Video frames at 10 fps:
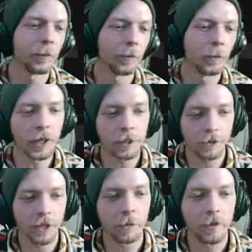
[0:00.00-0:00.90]
We could do
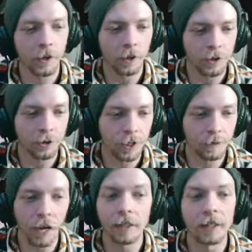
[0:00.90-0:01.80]
some of it on stream.
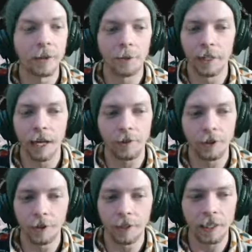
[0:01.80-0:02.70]
I literally haven't
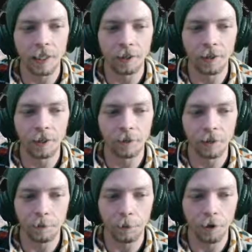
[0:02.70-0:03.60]
done anything on this
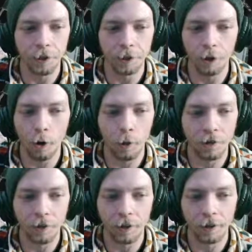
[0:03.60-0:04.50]
project. All I've
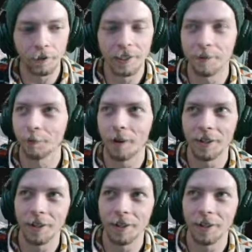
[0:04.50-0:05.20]
done on this project